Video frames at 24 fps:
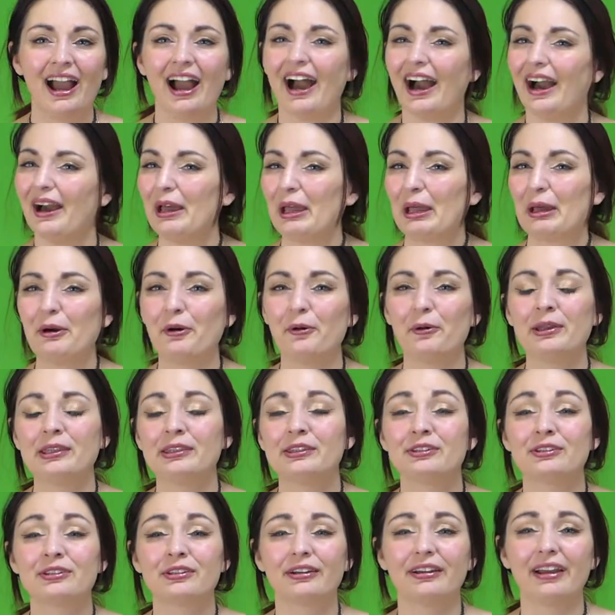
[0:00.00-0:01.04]
I'm going
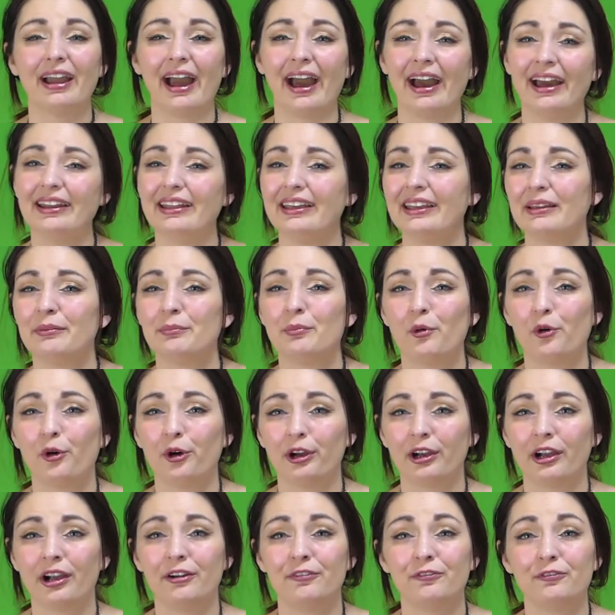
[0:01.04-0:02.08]
to start adding
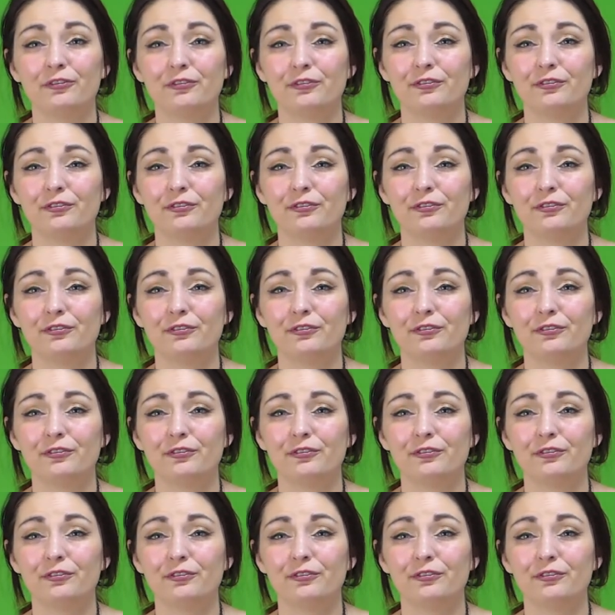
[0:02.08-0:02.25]
more of